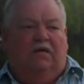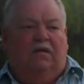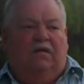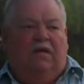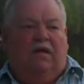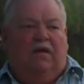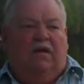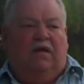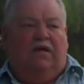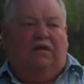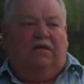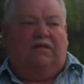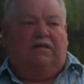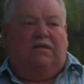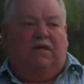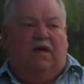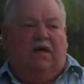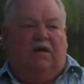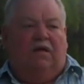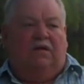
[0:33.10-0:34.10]
then I
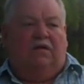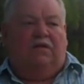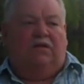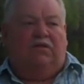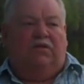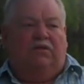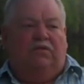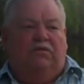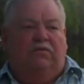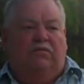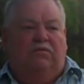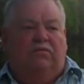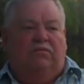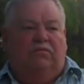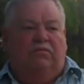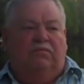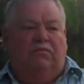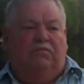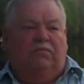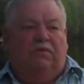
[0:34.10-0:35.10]
decided to
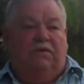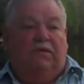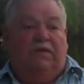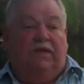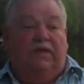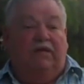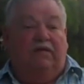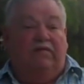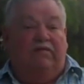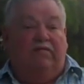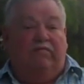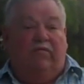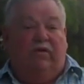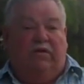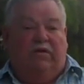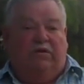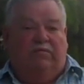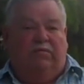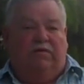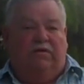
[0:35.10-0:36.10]
leave
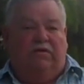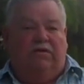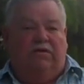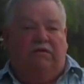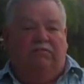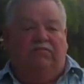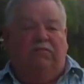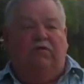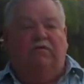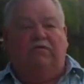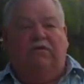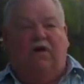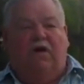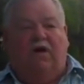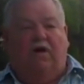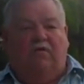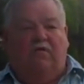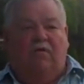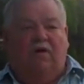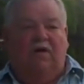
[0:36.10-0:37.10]
Bracebridg, move to
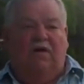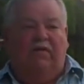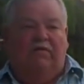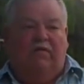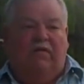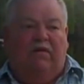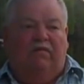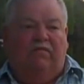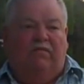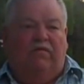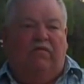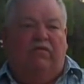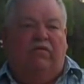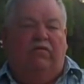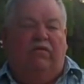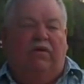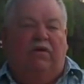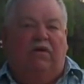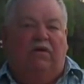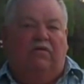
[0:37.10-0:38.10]
Ottawa. I lived there for
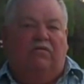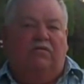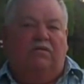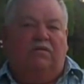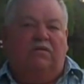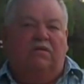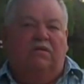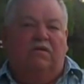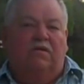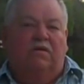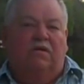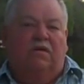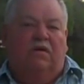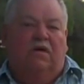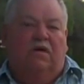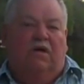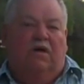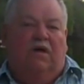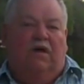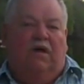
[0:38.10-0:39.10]
30 years.
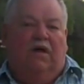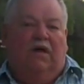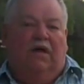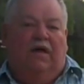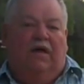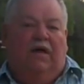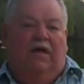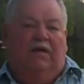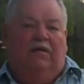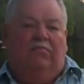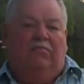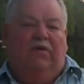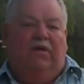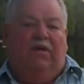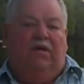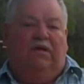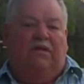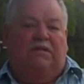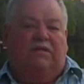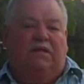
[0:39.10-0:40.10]
And
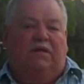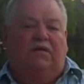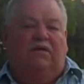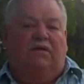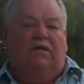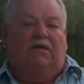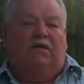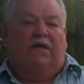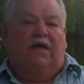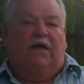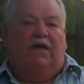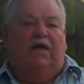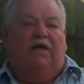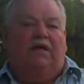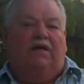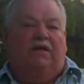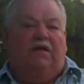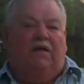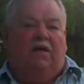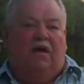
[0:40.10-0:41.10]
being single and gay
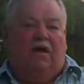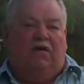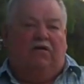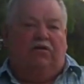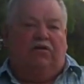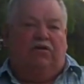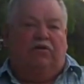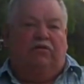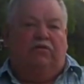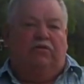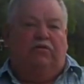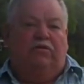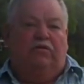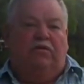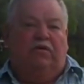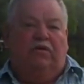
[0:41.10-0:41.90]
in a larger